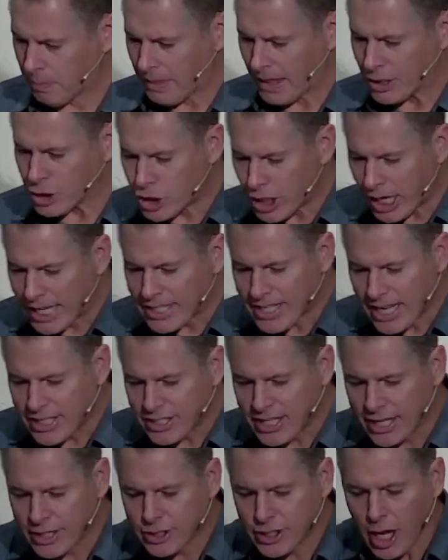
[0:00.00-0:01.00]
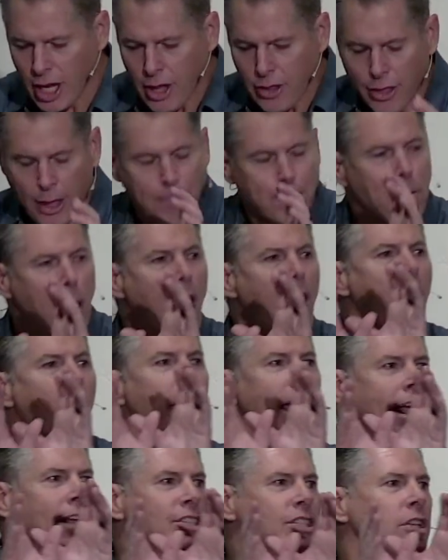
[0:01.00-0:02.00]
Jesus is the par
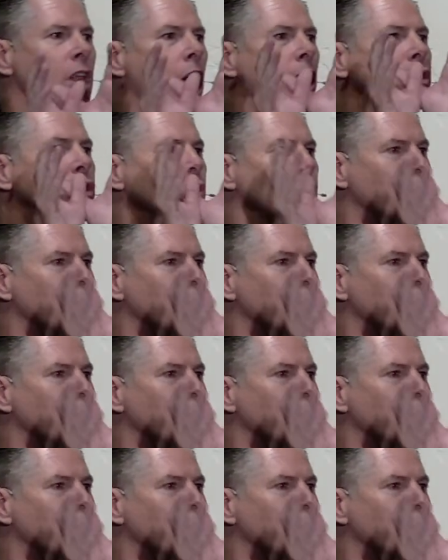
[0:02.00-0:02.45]
excellence